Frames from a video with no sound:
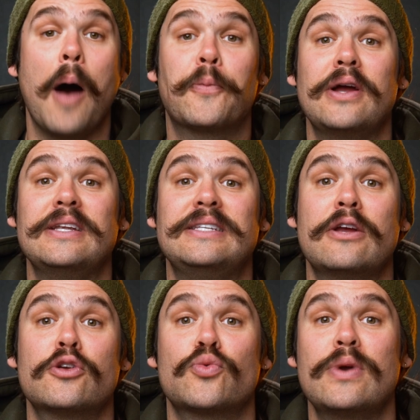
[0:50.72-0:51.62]
Upgrade to
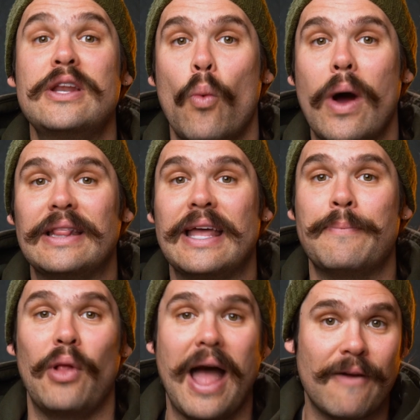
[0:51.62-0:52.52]
Tier 3 to white
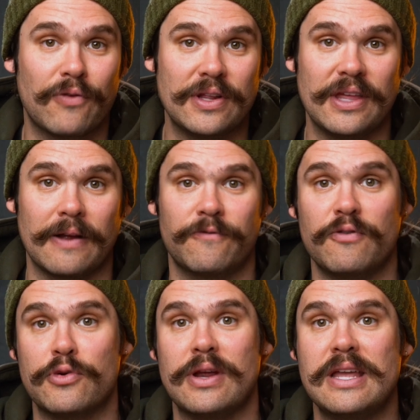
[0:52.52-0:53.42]
label everything
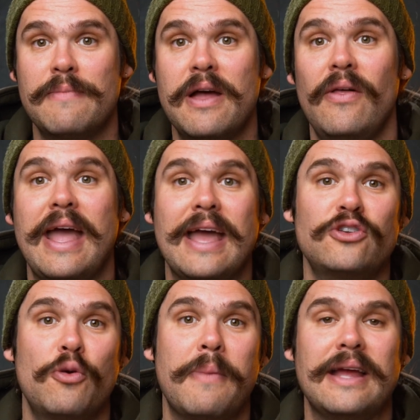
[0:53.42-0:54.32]
from your email
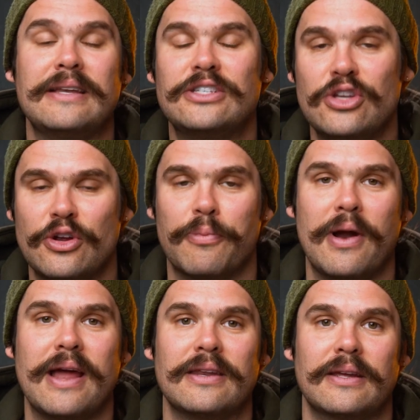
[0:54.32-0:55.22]
and domain to your brand.